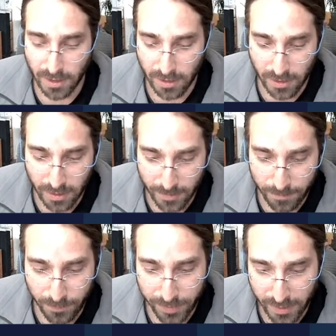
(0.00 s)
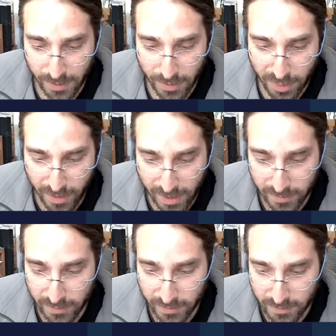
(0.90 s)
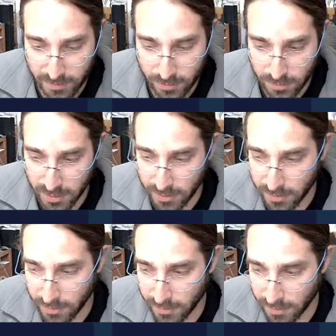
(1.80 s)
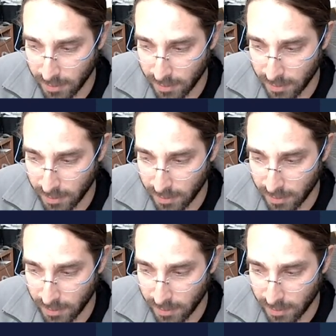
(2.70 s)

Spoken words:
that you can,